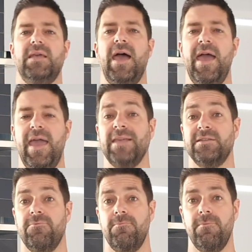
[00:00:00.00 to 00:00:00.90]

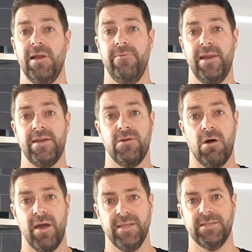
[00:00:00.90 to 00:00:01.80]
a really, really
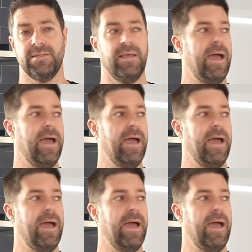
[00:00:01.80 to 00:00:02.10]
nice